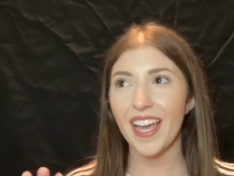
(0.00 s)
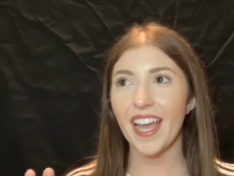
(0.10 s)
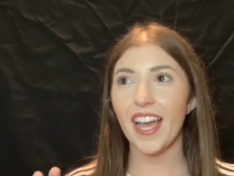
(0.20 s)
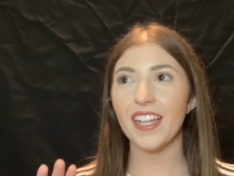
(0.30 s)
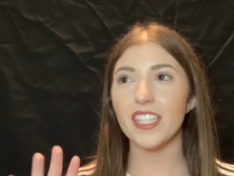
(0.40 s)

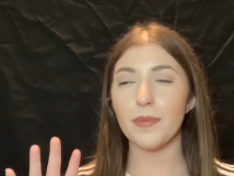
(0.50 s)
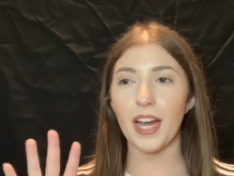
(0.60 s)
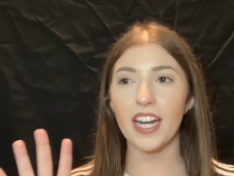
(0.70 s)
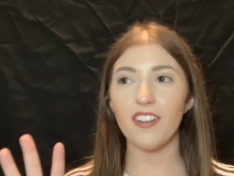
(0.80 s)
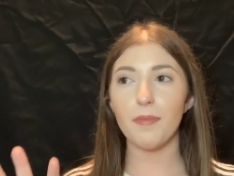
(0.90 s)
and I'm
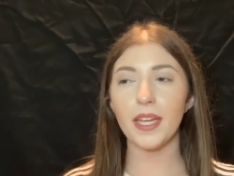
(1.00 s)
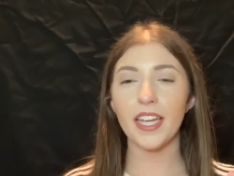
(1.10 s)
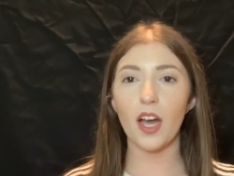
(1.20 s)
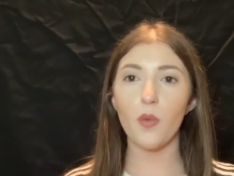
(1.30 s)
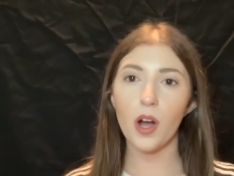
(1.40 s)
kind of
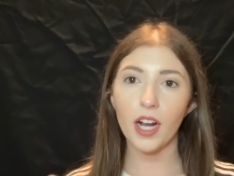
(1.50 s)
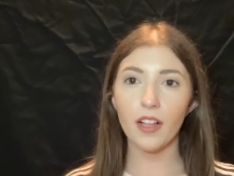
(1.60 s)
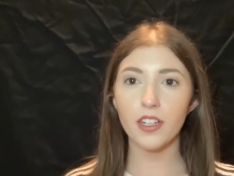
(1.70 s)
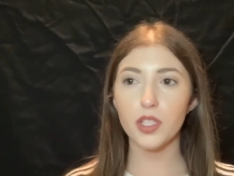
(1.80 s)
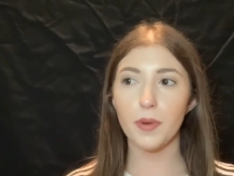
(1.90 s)
picking out wall
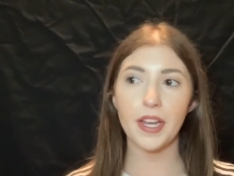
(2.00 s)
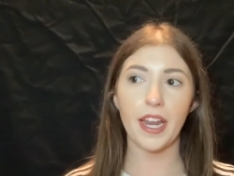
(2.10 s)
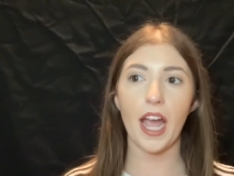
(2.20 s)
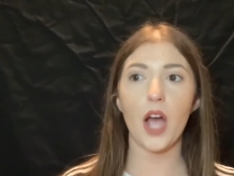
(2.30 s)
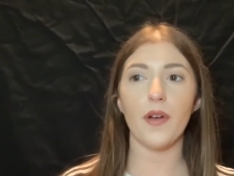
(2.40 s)
colors right
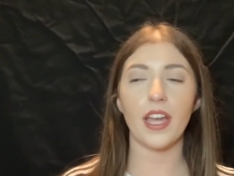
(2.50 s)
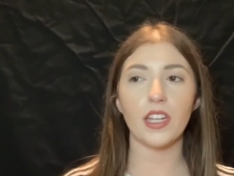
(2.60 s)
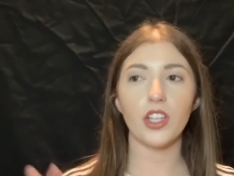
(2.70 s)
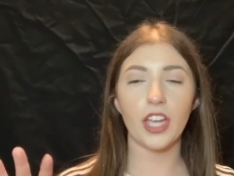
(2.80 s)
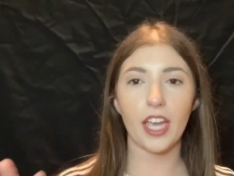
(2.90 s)
now
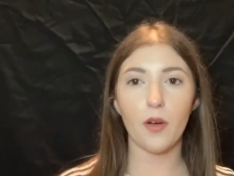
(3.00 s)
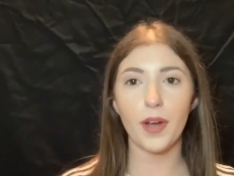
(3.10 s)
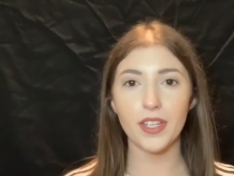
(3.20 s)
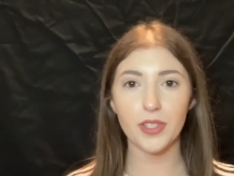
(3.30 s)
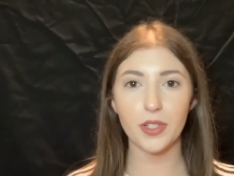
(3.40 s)
and looking at
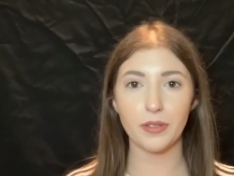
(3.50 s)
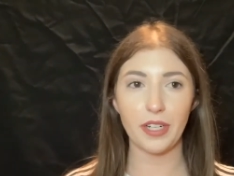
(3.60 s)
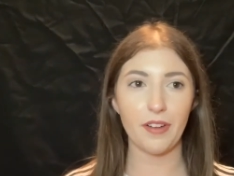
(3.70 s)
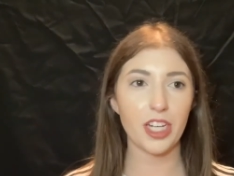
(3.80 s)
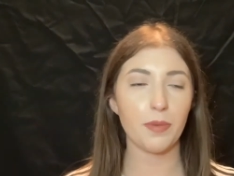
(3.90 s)
ways to
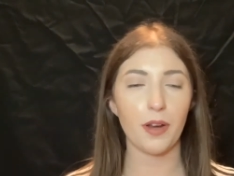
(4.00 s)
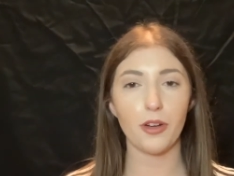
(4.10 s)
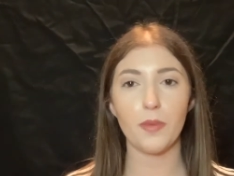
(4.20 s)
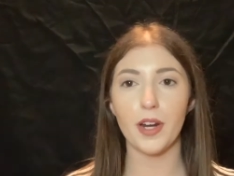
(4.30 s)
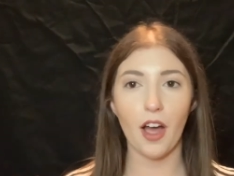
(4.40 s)
rearrange my
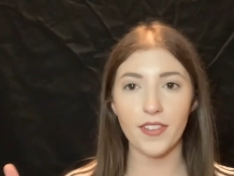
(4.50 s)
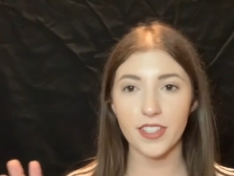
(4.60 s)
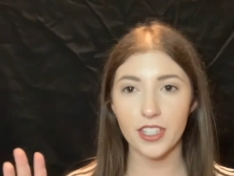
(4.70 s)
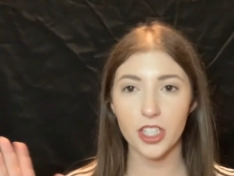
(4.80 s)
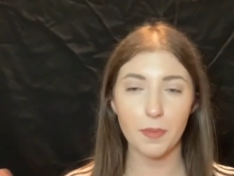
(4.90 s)
room and
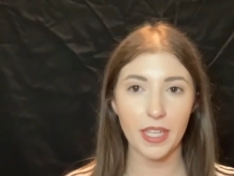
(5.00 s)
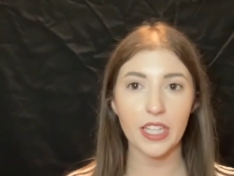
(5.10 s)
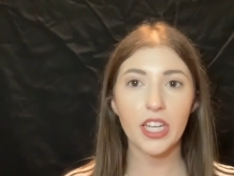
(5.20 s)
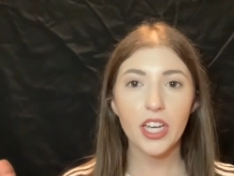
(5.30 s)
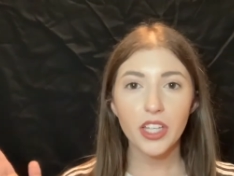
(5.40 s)
obviously just make
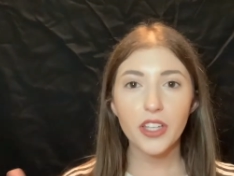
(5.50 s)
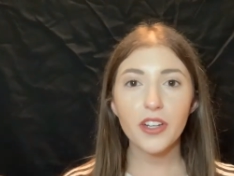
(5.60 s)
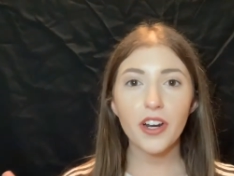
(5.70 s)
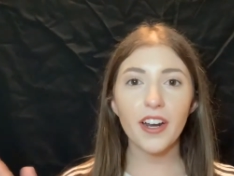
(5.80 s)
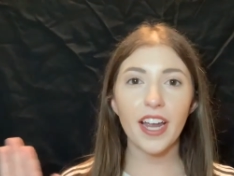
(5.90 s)
it
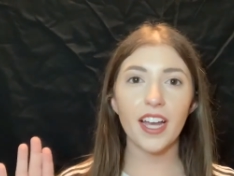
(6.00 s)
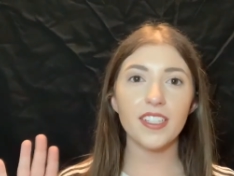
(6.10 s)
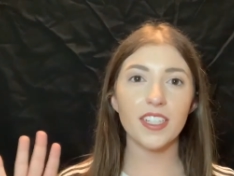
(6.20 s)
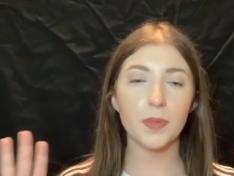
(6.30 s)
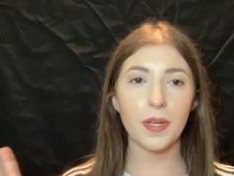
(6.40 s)
cuter
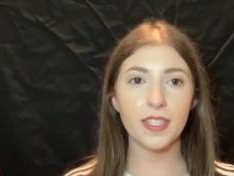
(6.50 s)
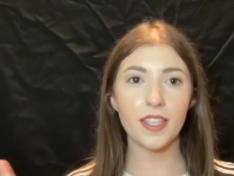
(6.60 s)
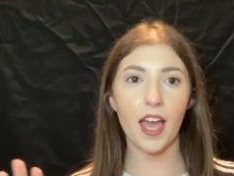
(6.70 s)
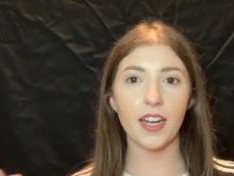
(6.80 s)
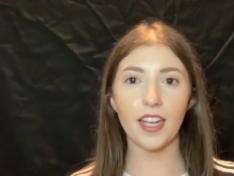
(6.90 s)
and a space
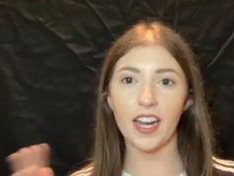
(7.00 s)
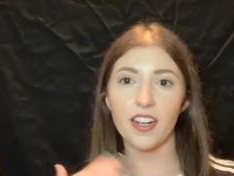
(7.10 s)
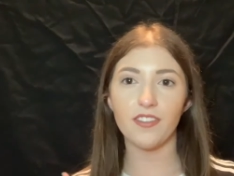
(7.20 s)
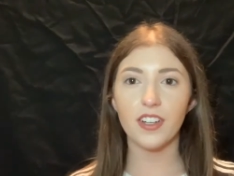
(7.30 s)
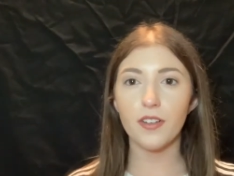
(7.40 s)
that
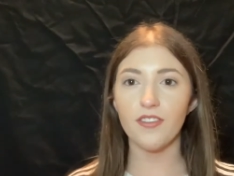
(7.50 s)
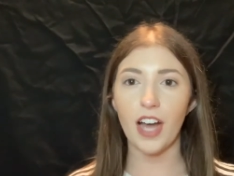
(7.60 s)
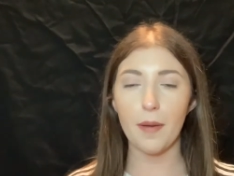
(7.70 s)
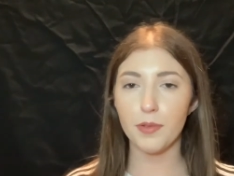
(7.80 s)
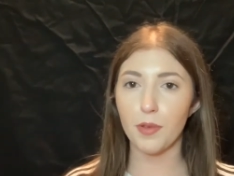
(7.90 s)
kind of
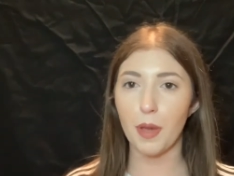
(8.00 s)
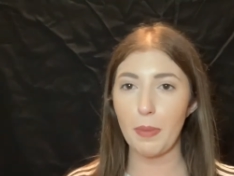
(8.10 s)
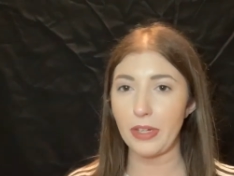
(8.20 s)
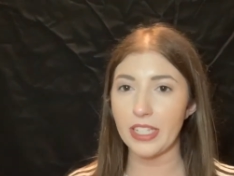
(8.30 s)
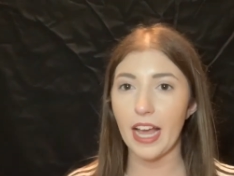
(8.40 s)
vibes with my
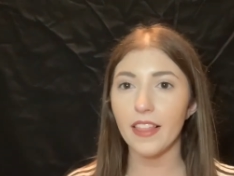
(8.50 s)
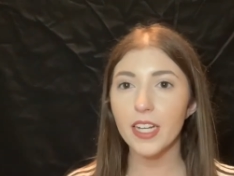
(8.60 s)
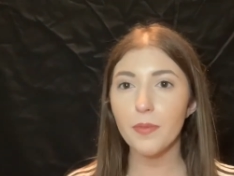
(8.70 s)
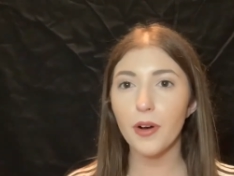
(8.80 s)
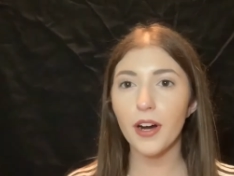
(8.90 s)

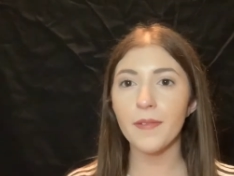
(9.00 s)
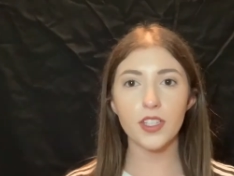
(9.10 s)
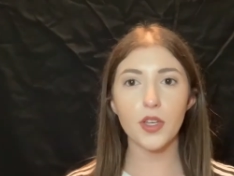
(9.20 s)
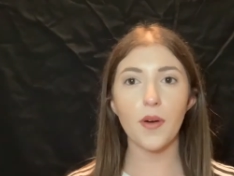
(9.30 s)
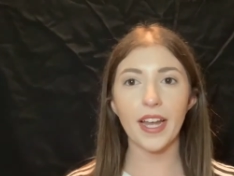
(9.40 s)
personality more.
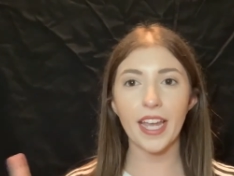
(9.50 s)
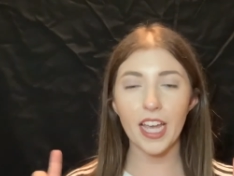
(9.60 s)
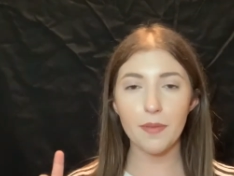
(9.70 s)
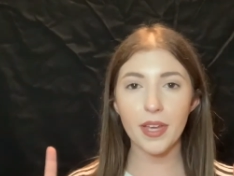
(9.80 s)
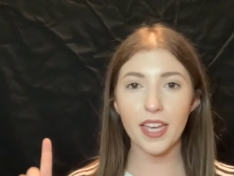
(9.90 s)
So I
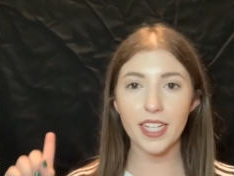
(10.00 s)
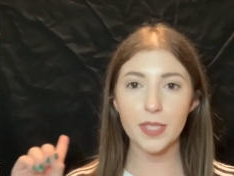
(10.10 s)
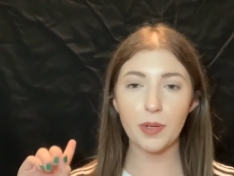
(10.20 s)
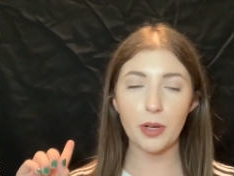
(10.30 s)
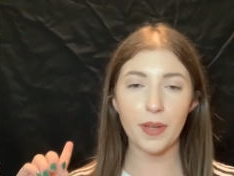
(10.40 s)
am
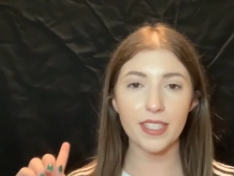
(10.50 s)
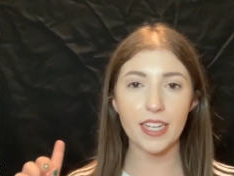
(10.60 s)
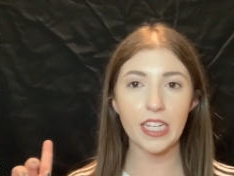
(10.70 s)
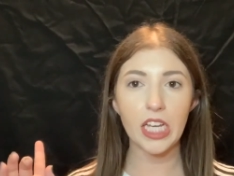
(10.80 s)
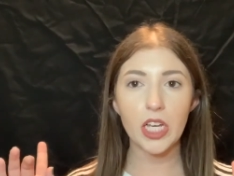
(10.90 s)

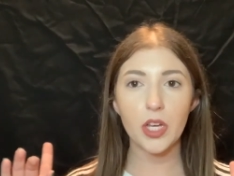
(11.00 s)
experimenting